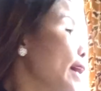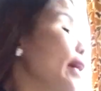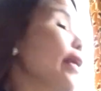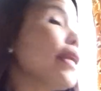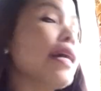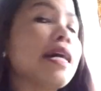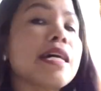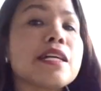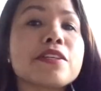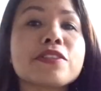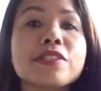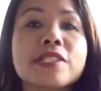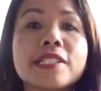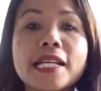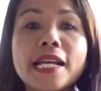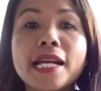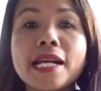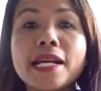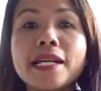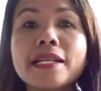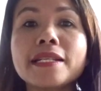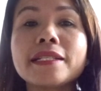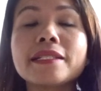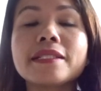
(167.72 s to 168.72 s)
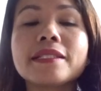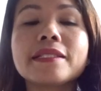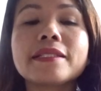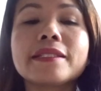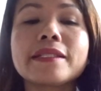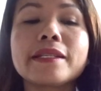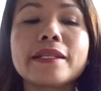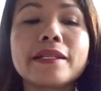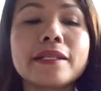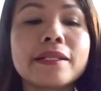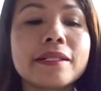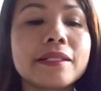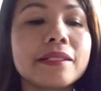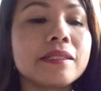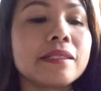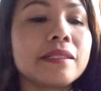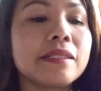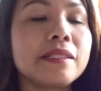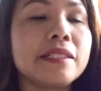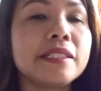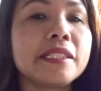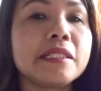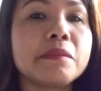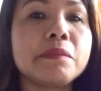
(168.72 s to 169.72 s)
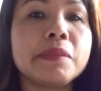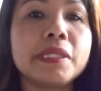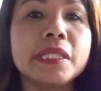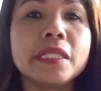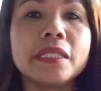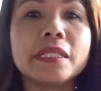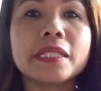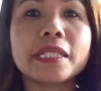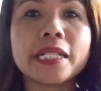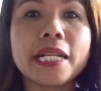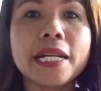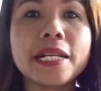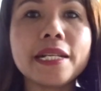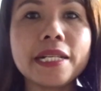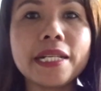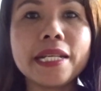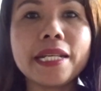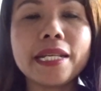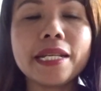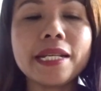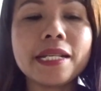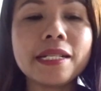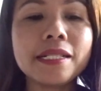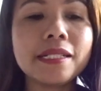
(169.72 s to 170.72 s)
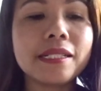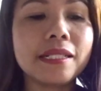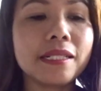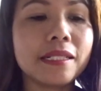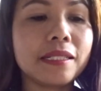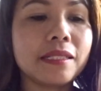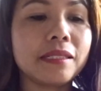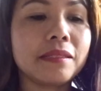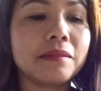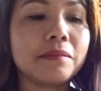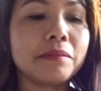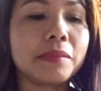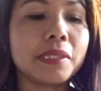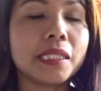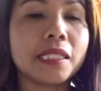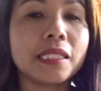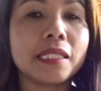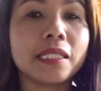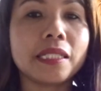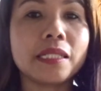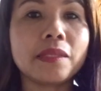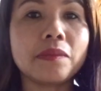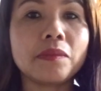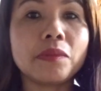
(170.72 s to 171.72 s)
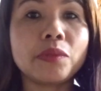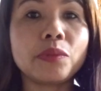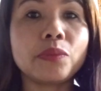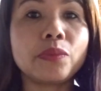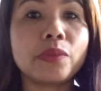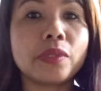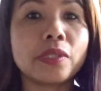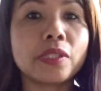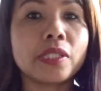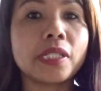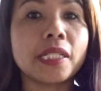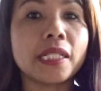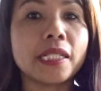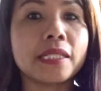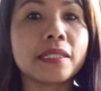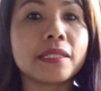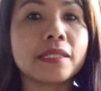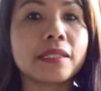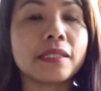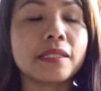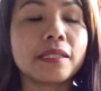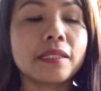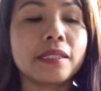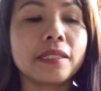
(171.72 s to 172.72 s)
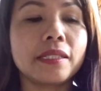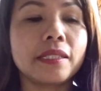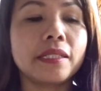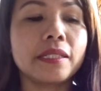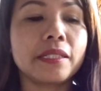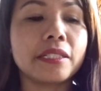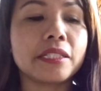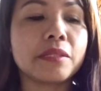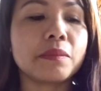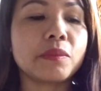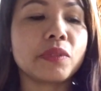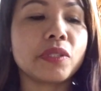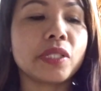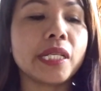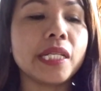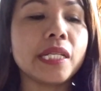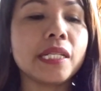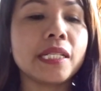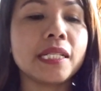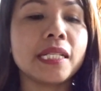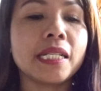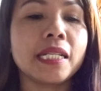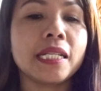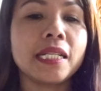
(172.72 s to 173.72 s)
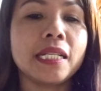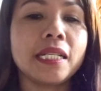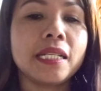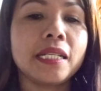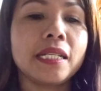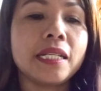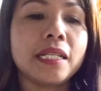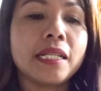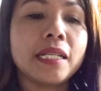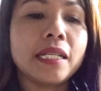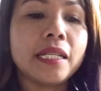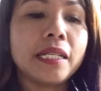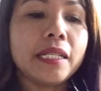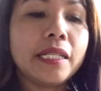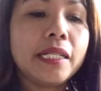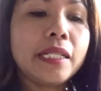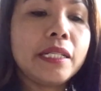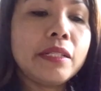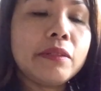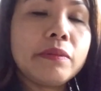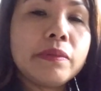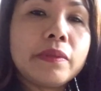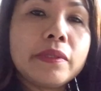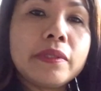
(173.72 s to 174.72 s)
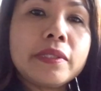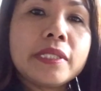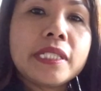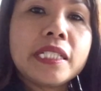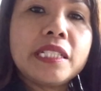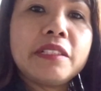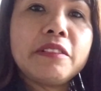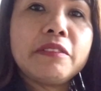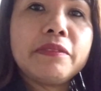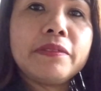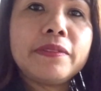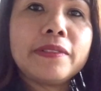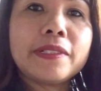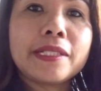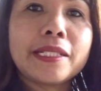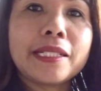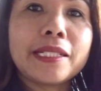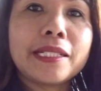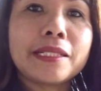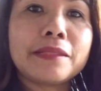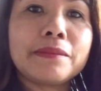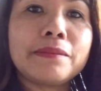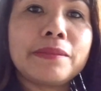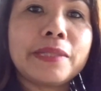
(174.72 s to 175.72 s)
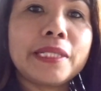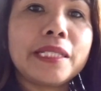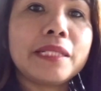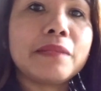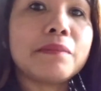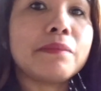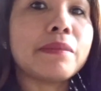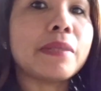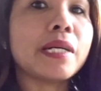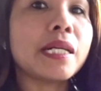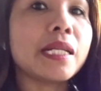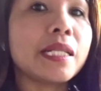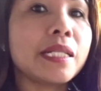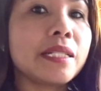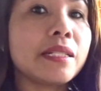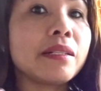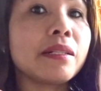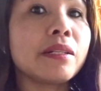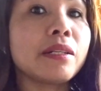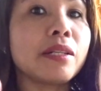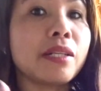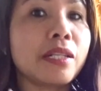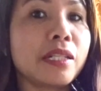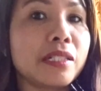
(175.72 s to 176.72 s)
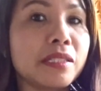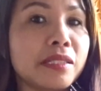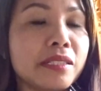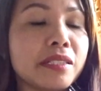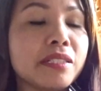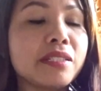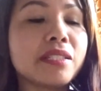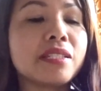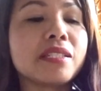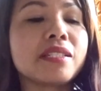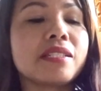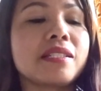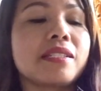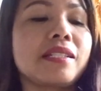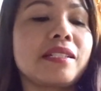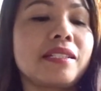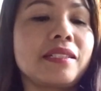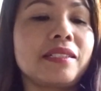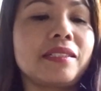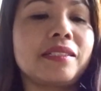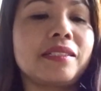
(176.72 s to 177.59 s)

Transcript: And outside still a little bit raining, but I have to walk, guys, in this morning. And of course, I never forget bring my lunch.